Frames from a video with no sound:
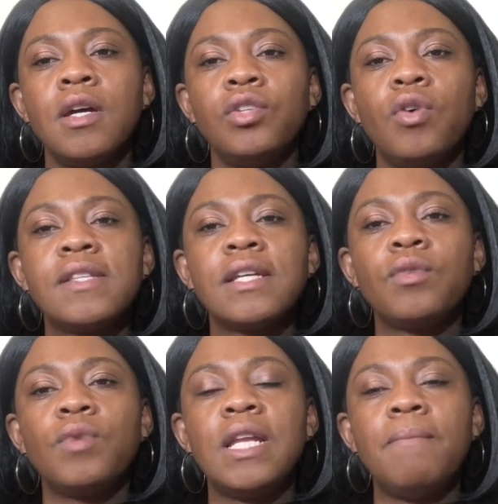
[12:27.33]

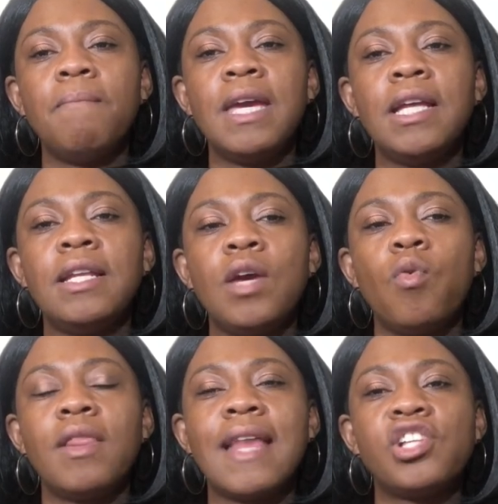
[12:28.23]
Doesn't really mean the
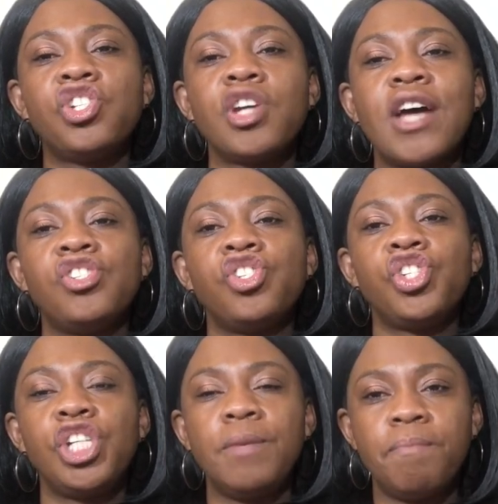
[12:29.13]
one that's charged
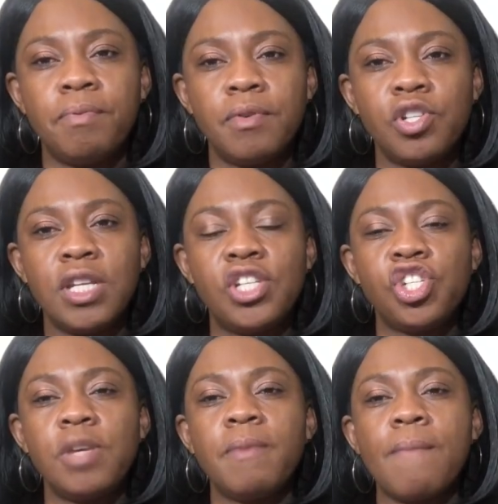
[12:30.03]
cheap, the
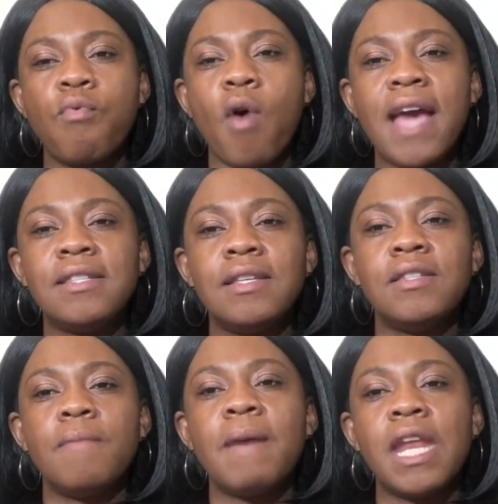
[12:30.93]
cheaper price
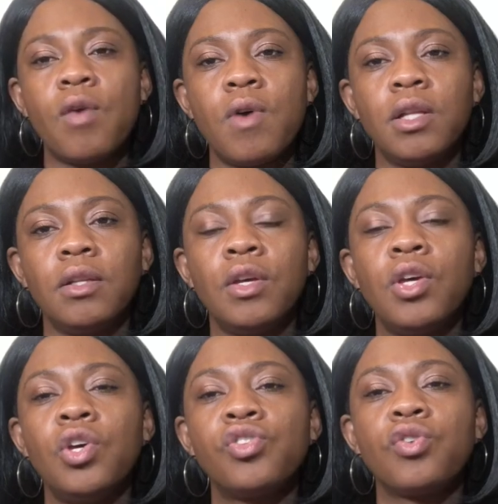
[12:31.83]
is the better one.
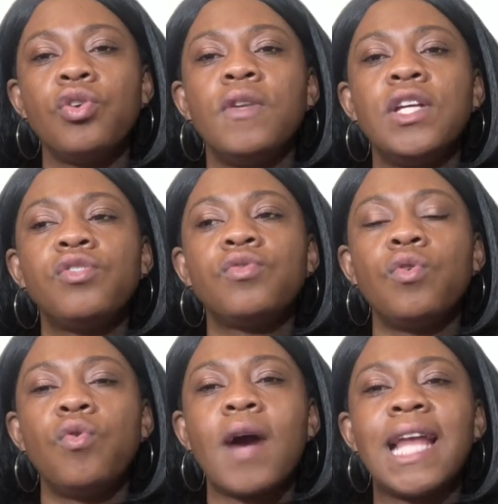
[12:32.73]
So you need to
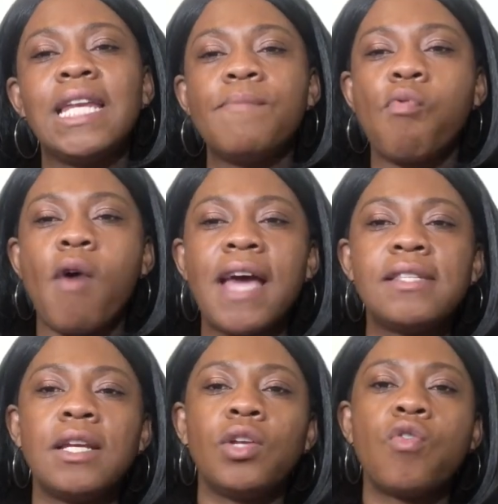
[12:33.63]
look at the
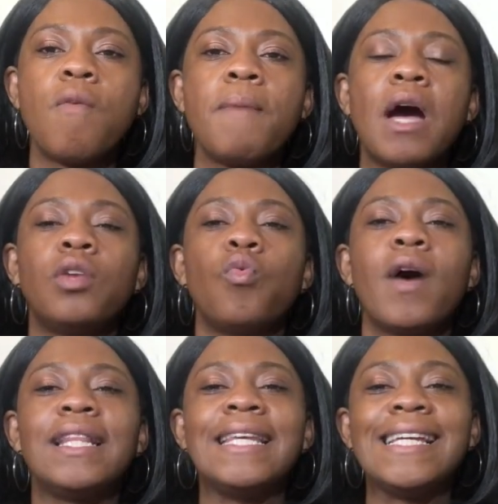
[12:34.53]
price and compare to
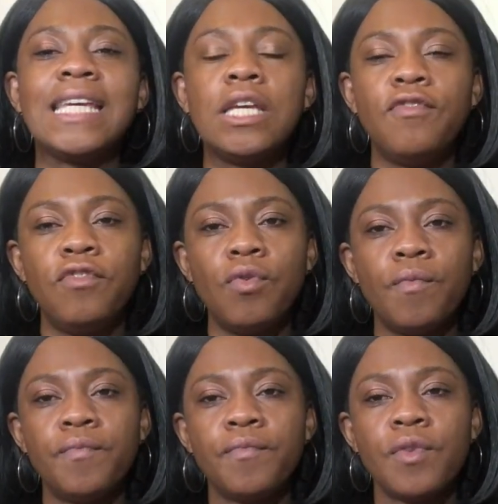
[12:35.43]
what they give
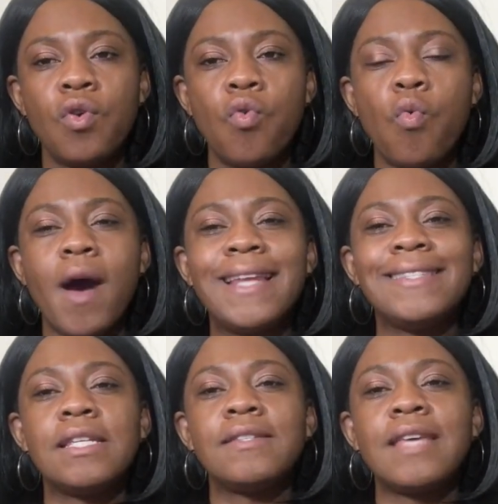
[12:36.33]
you, what
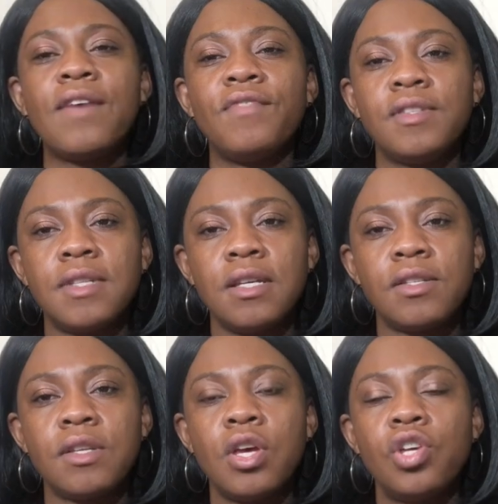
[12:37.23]
is the
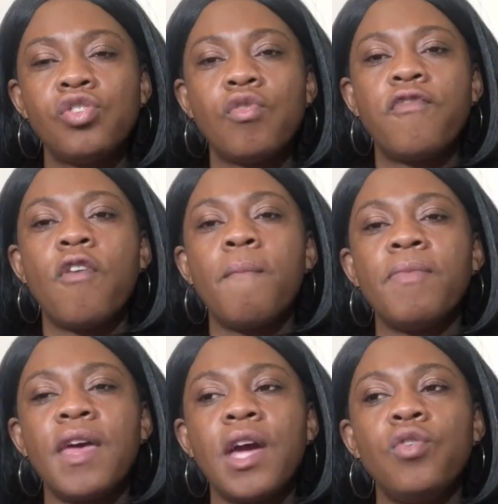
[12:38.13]
services. So
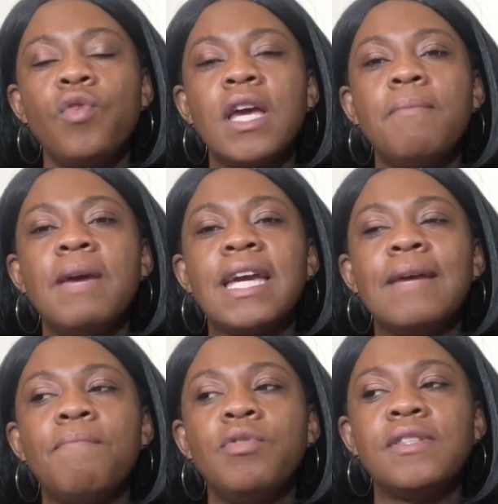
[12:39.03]
from there you can make
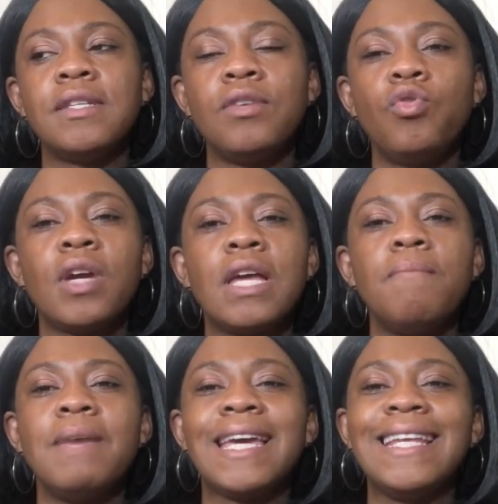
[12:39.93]

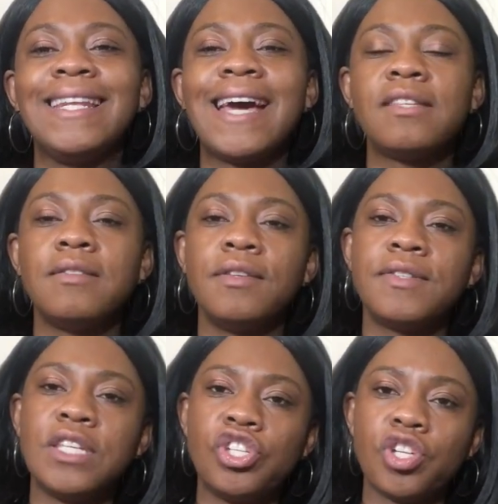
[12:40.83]
a nice
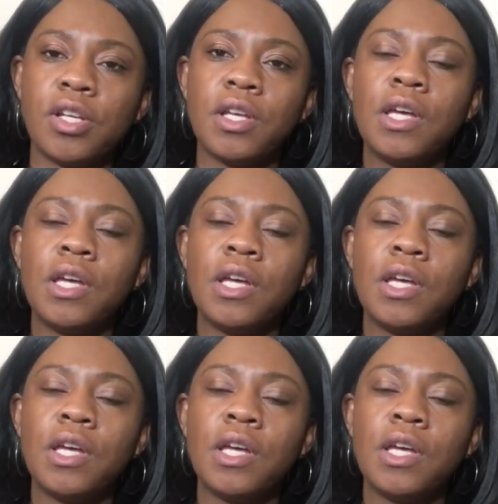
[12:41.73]
decision.